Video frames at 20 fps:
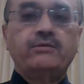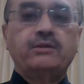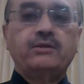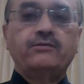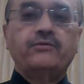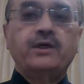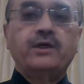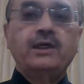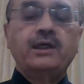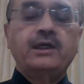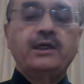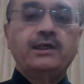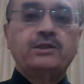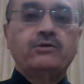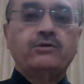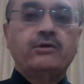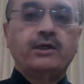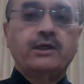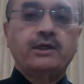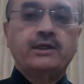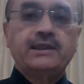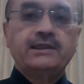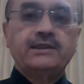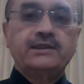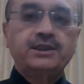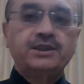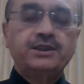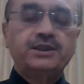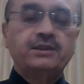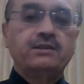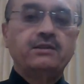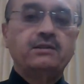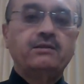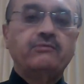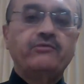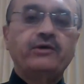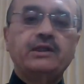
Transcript: to the World Health Organization